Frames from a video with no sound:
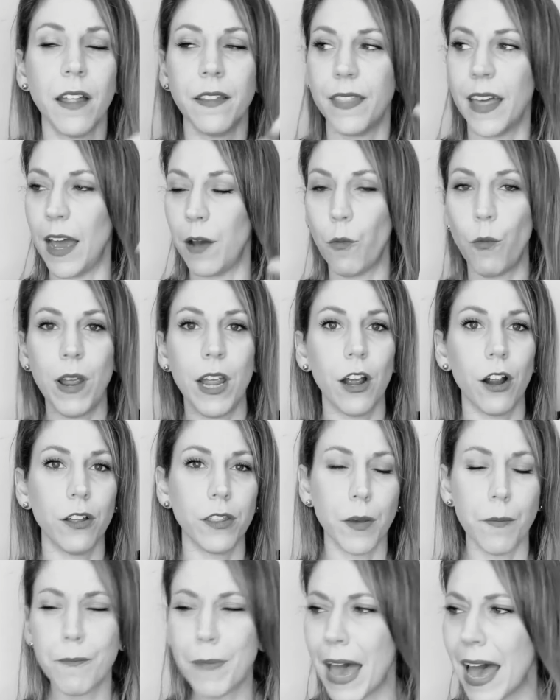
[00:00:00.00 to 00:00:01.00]
that we are
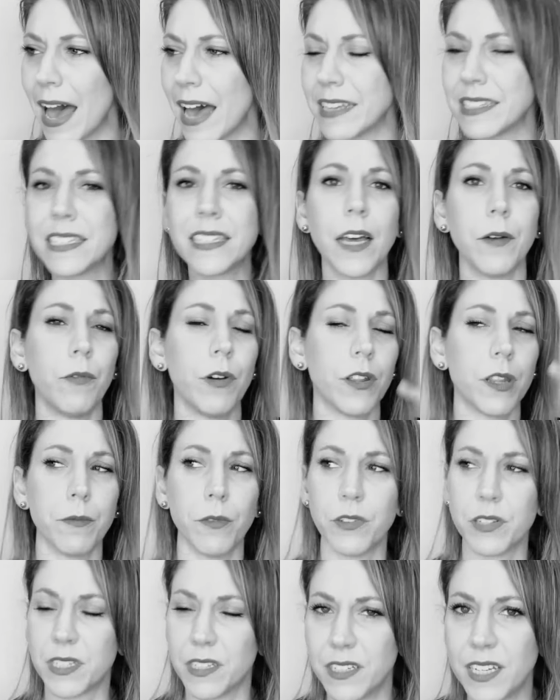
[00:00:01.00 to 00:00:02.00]
the best, that we're the
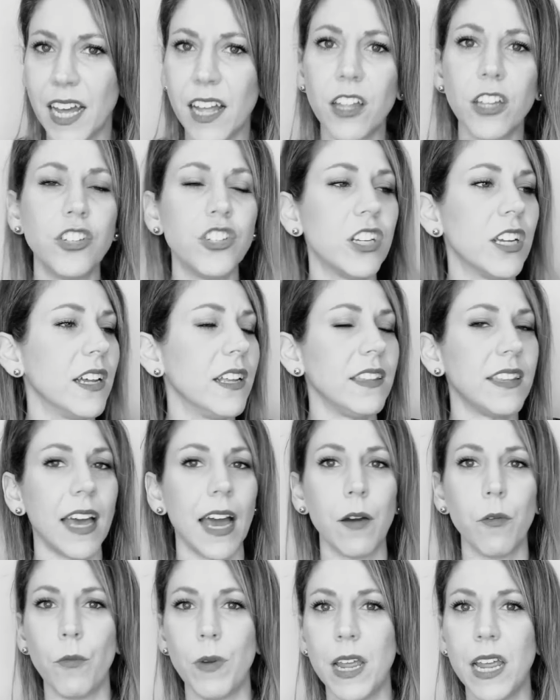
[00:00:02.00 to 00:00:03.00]
most intelligent,
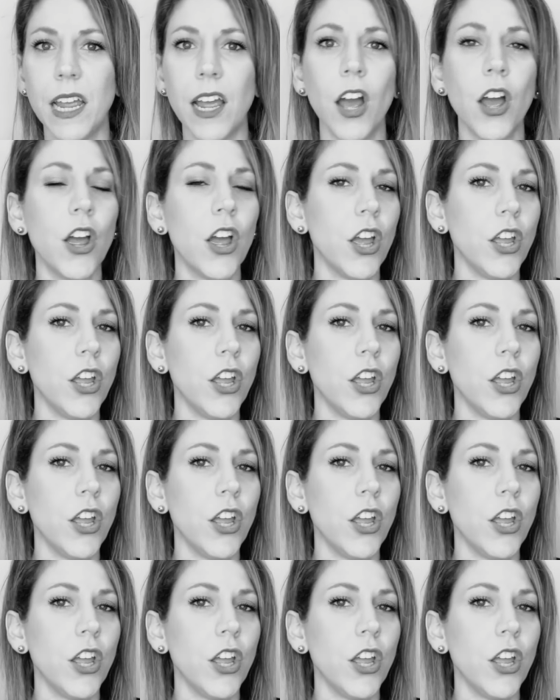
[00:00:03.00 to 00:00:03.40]
that we,